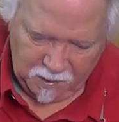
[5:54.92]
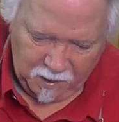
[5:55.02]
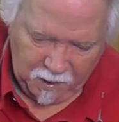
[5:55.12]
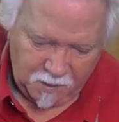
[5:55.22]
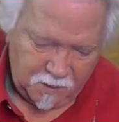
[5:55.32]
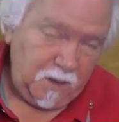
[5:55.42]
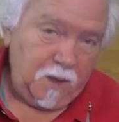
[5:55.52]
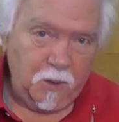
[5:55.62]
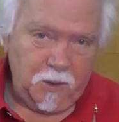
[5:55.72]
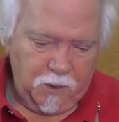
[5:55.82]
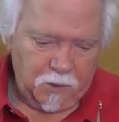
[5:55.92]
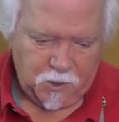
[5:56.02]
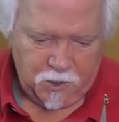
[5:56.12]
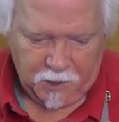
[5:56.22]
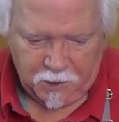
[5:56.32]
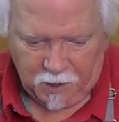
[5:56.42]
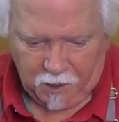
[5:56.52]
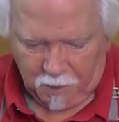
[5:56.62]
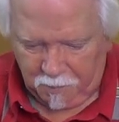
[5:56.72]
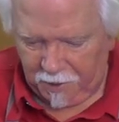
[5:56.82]
And you could use ginger
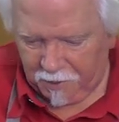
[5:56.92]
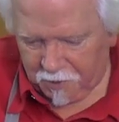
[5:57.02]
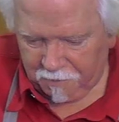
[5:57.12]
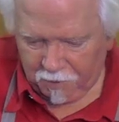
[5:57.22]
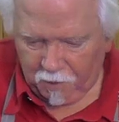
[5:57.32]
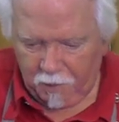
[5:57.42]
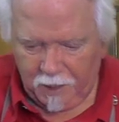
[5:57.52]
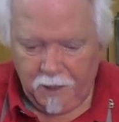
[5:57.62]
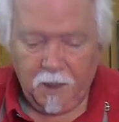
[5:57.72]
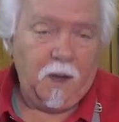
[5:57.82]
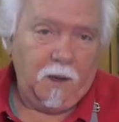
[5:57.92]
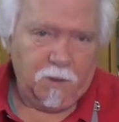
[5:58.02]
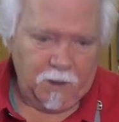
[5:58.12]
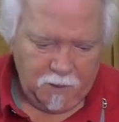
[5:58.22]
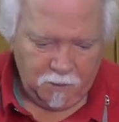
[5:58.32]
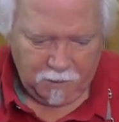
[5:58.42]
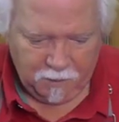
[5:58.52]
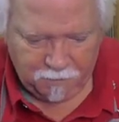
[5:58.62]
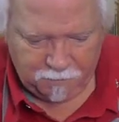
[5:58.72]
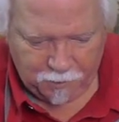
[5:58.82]
garlic paste if you got any. I've run out,
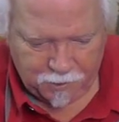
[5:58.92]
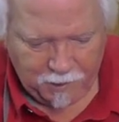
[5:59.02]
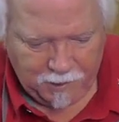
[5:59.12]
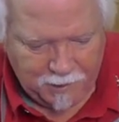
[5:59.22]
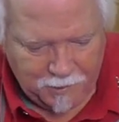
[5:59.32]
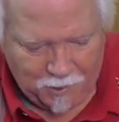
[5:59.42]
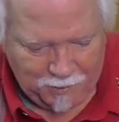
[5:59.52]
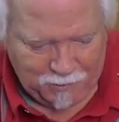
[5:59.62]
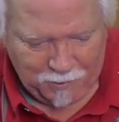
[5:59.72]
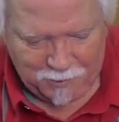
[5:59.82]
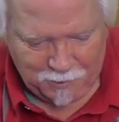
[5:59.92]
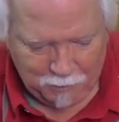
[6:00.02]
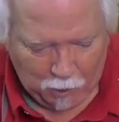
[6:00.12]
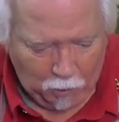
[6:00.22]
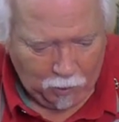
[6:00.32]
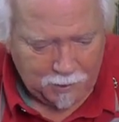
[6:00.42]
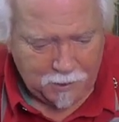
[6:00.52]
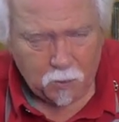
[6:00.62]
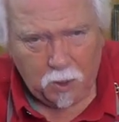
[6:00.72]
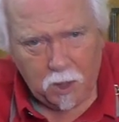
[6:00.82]
unfortunately, so I've got to do all
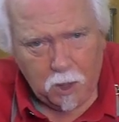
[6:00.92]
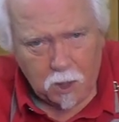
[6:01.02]
this work